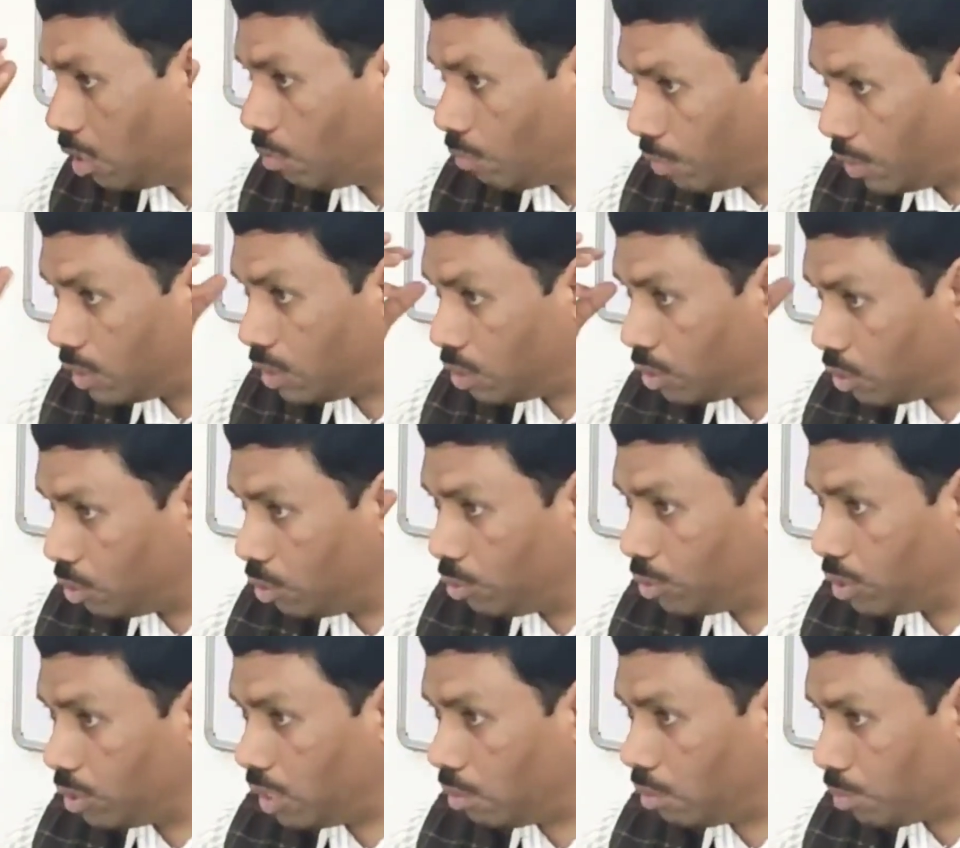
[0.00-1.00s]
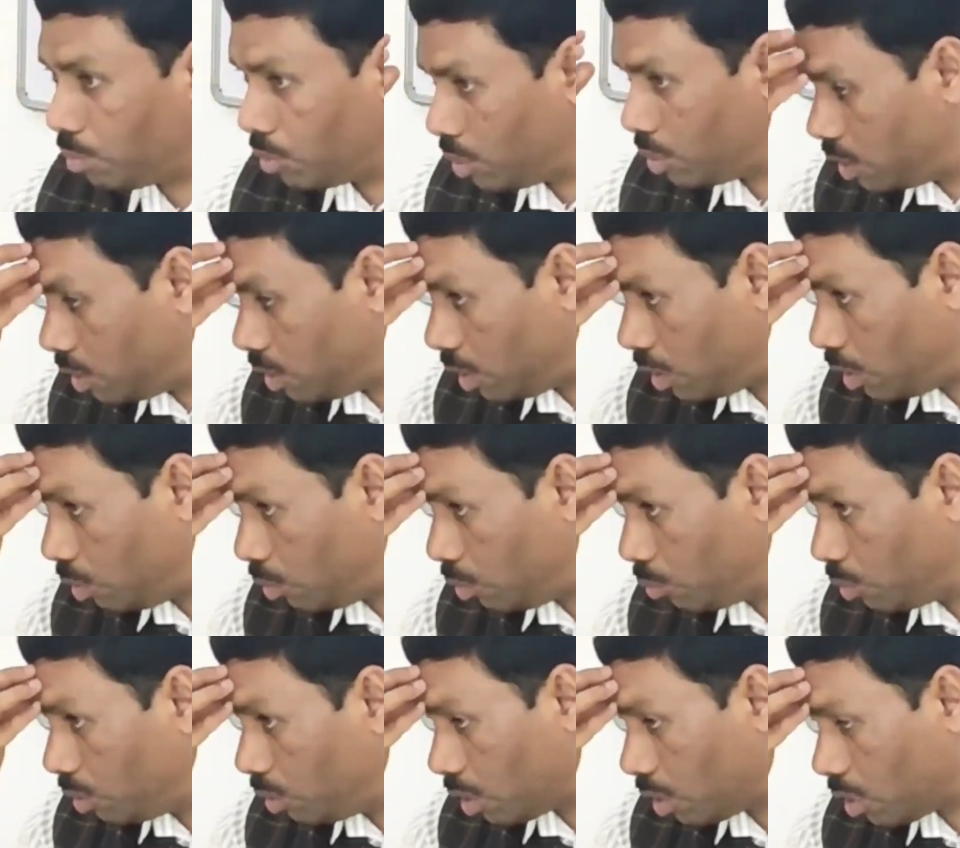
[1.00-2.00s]
Once you do that procedure and
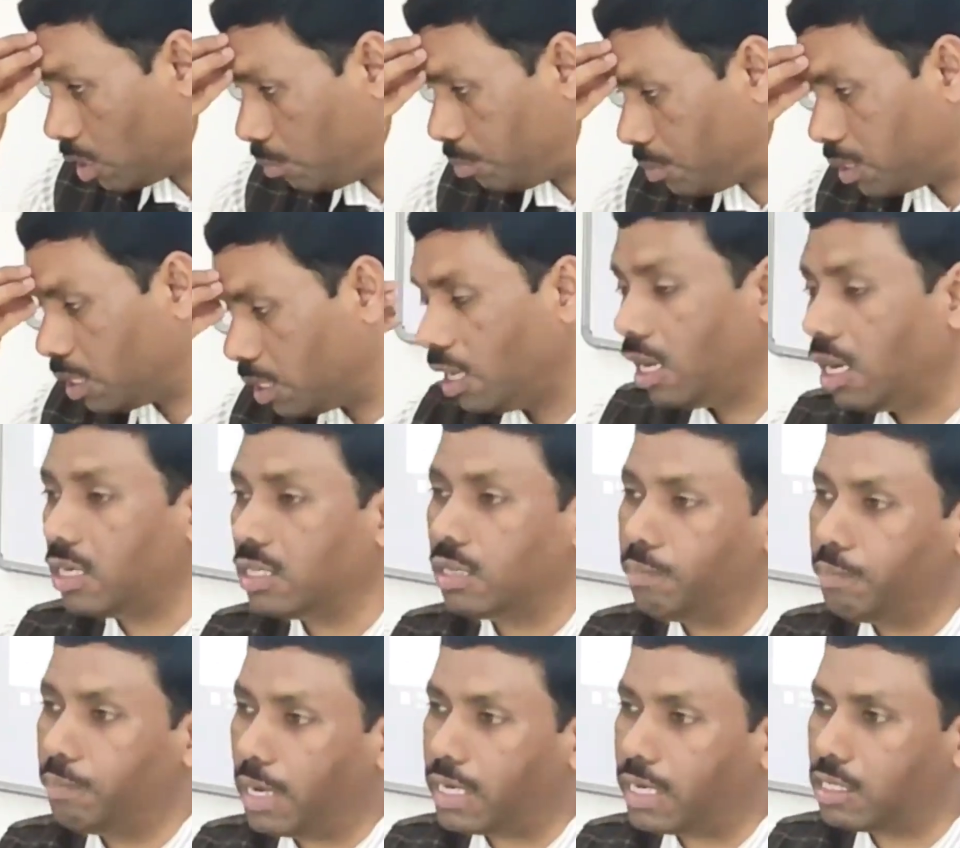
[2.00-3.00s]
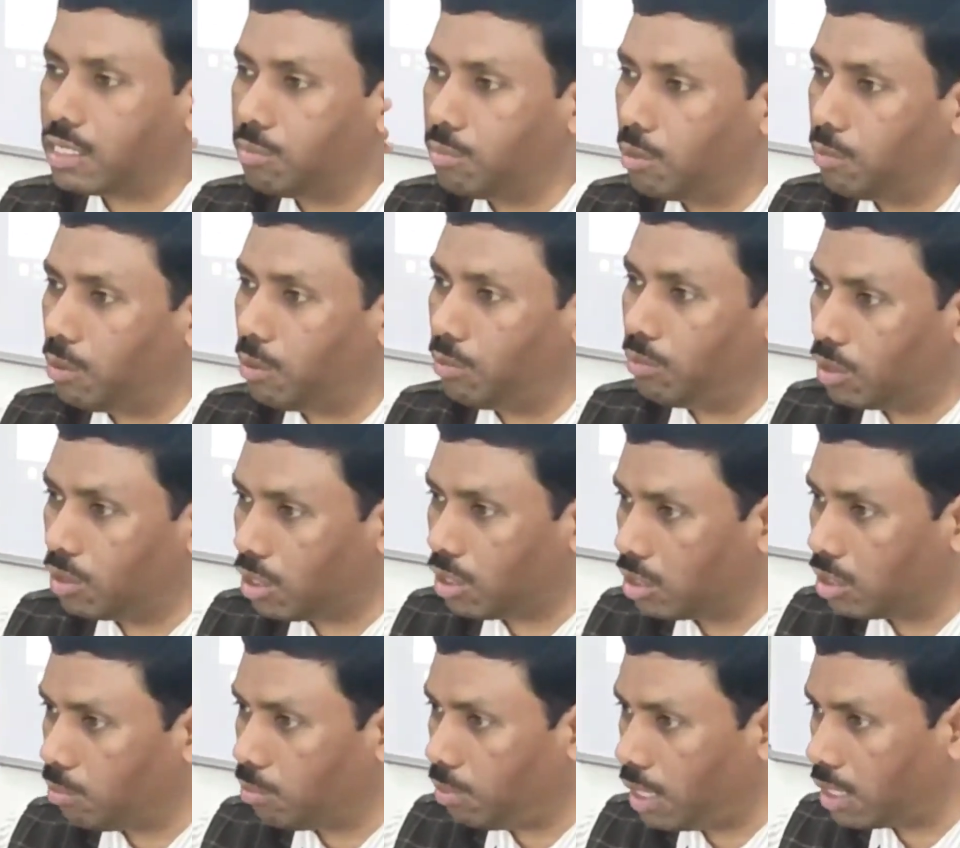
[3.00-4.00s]
do the cups and the maximum amount of
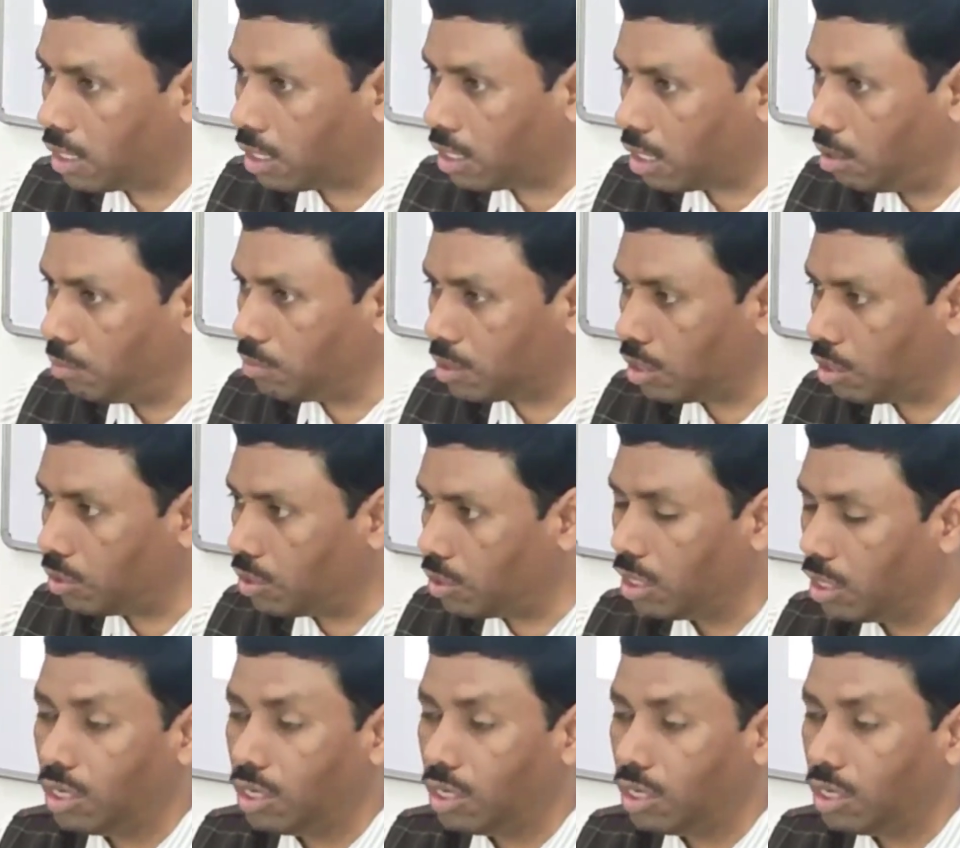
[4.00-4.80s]
the blood comes out,